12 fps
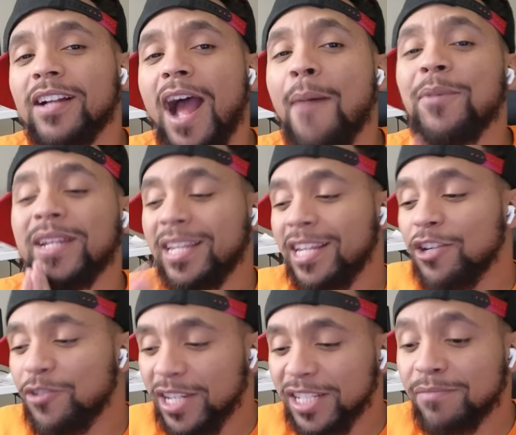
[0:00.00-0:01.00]
I'm going to
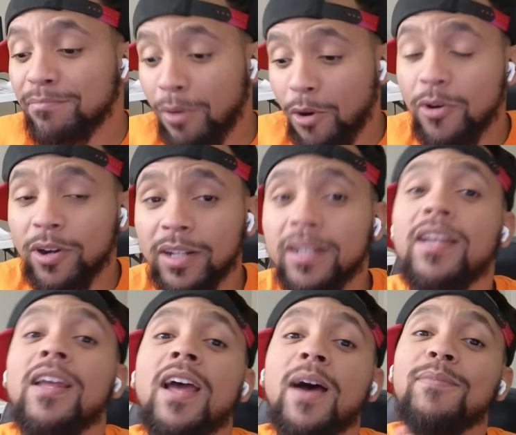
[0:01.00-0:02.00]
kill his boy,
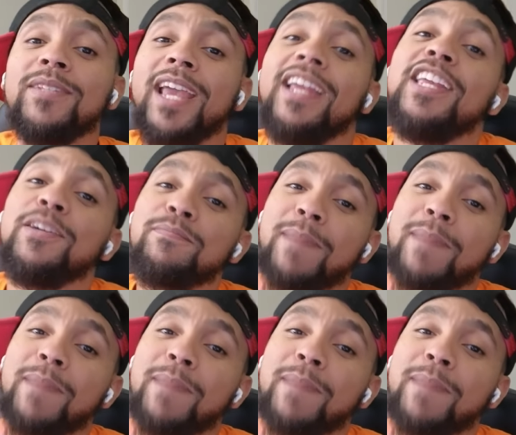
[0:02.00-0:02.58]
take him